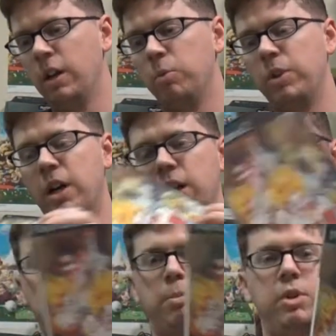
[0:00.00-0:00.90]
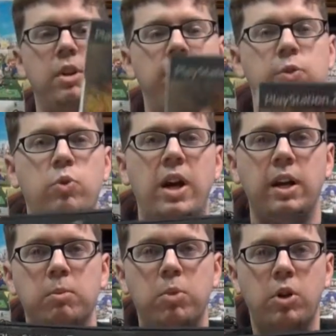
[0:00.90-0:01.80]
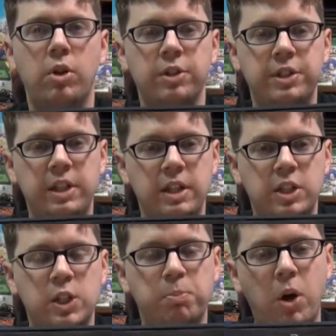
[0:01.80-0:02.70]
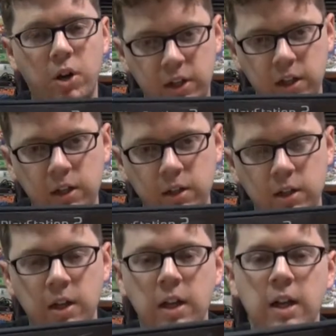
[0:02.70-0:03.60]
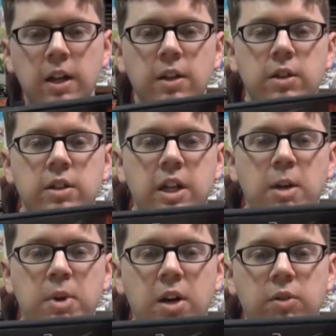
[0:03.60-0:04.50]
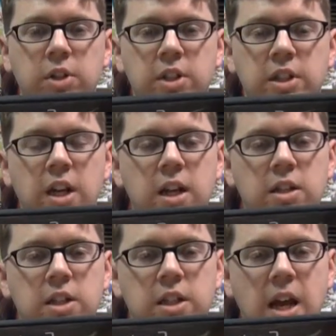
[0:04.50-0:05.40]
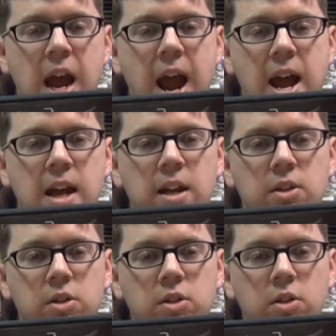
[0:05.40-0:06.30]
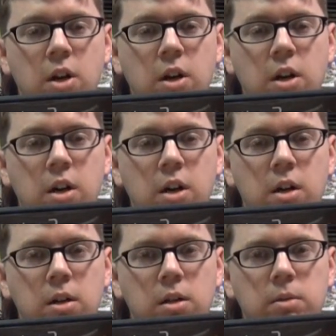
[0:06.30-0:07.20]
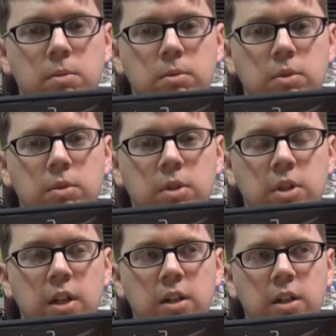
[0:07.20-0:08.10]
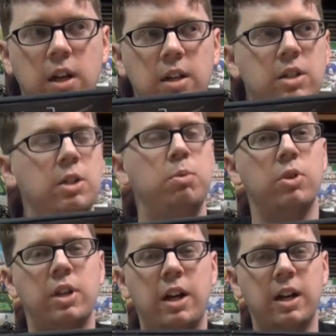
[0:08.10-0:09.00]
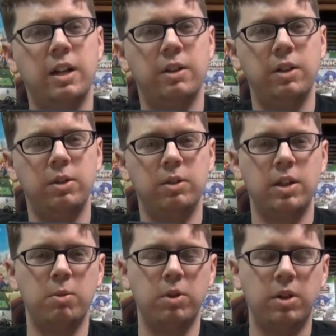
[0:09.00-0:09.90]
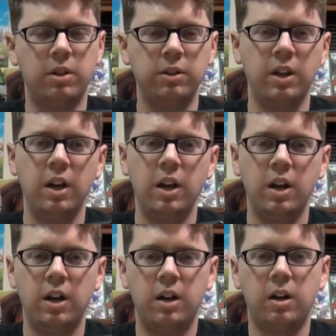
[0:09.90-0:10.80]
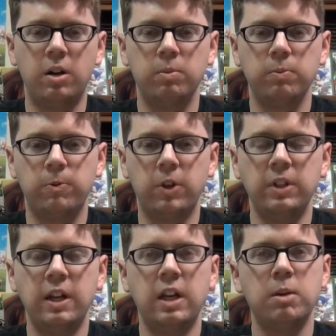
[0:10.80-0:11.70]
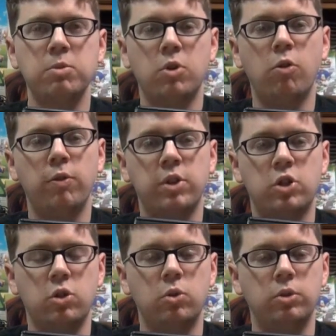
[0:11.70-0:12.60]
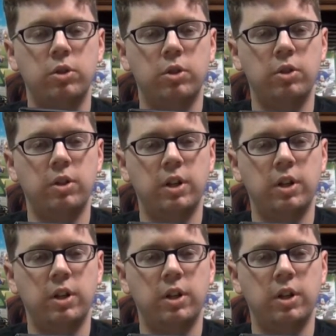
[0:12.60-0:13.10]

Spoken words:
we got a copy of Dragon Ball Z Sparking. This came out in the States as Tenkaichi Budokai, I think they were called. Fun games, over the shoulder,